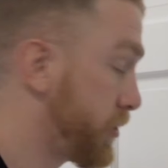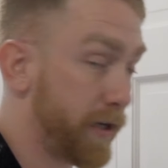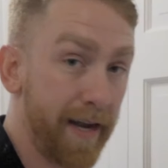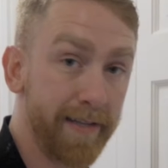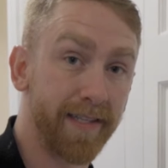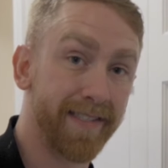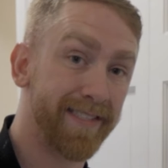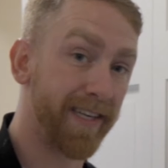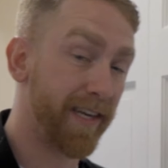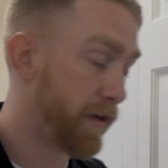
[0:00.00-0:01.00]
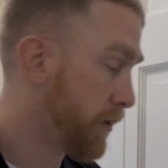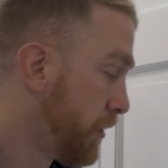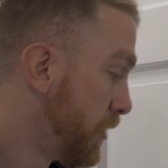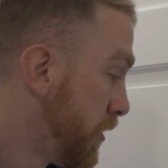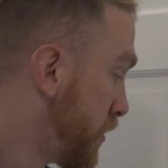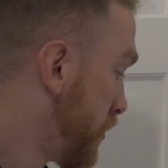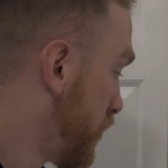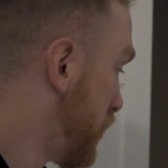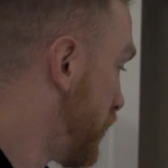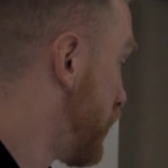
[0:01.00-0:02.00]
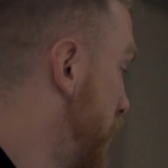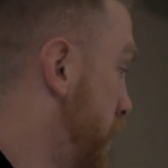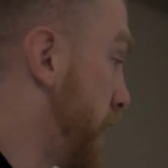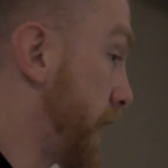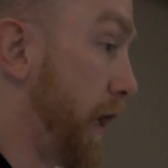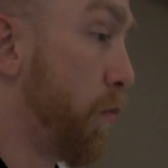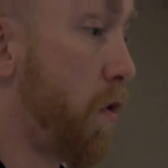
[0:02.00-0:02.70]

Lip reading: so you guys can see. Again,